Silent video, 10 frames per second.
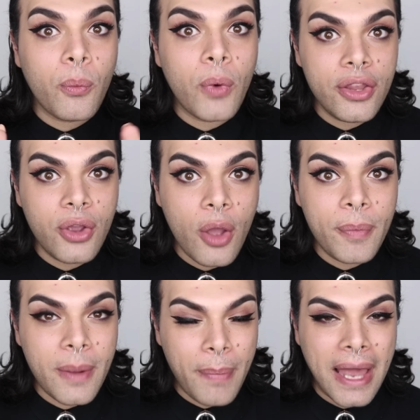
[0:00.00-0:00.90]
when you
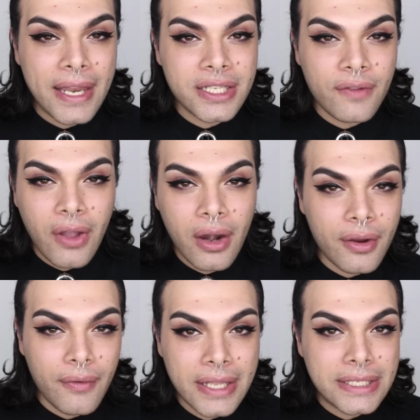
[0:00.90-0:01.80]
open a palette of color
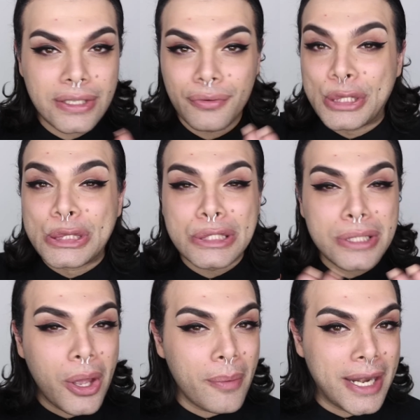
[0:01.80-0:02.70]
correcting, there is
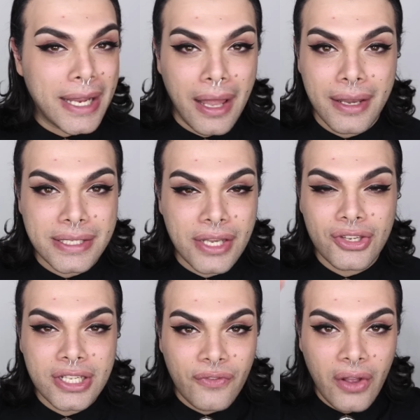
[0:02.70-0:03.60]
so many colors and you
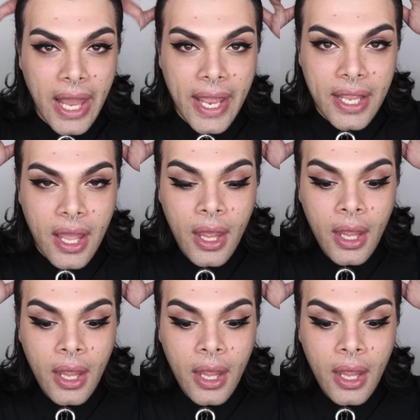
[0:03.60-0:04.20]
just feel like,